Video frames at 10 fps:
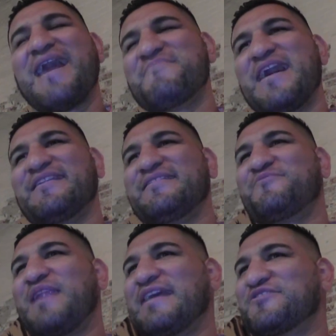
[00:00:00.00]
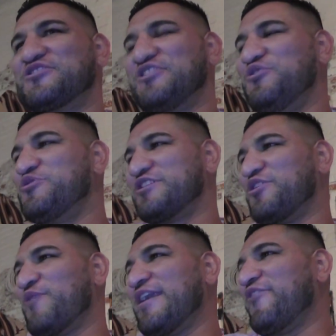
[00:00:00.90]
I'm not like those
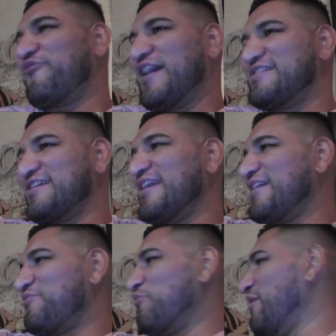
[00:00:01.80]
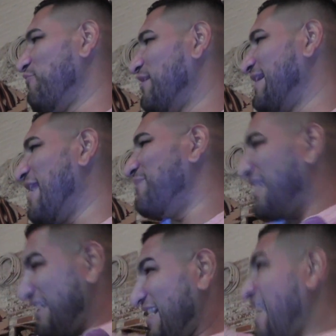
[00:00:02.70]
delusional Raider fans that like, wait, wait, you're
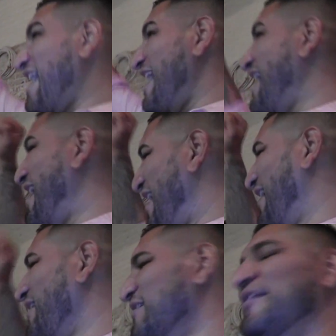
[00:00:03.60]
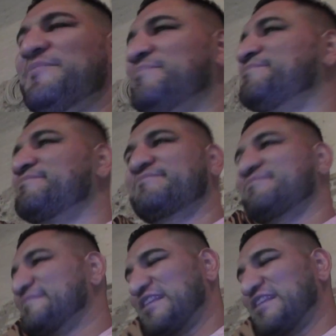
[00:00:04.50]
realistic. Yeah!